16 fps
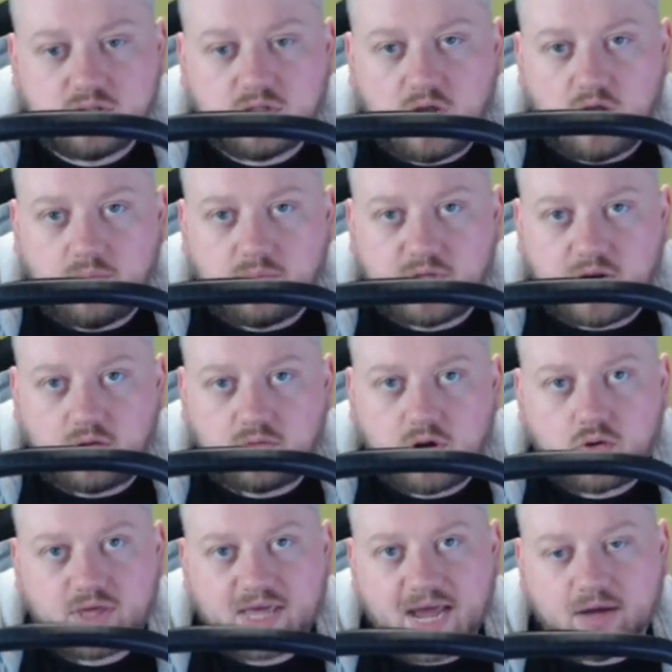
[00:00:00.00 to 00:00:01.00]

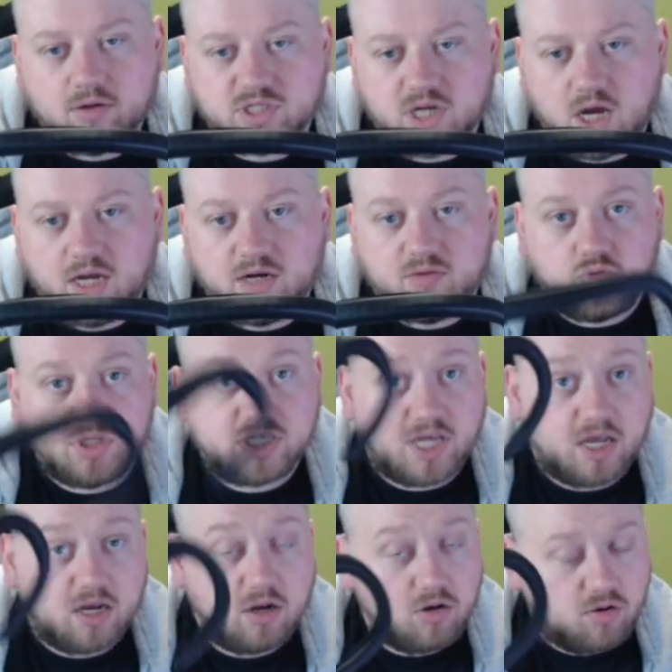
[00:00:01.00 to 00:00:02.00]
No cows died, once
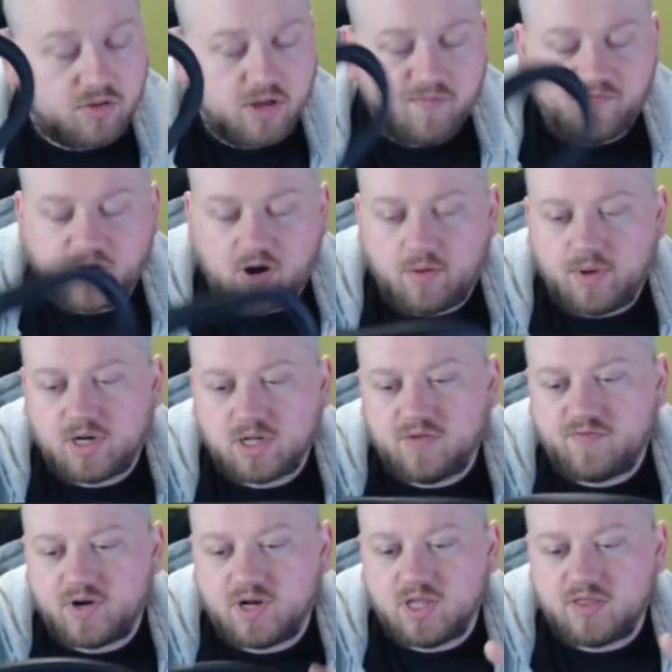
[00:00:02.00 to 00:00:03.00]
again, another
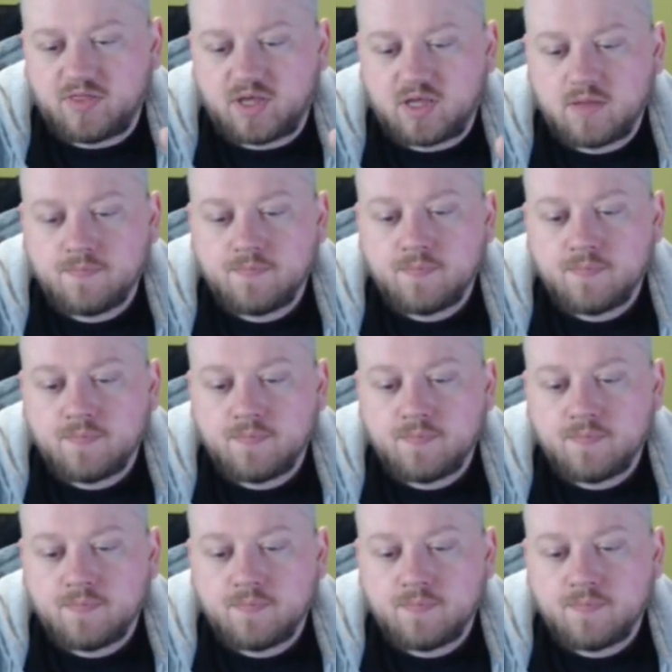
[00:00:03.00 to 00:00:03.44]
environmentally friendly thing,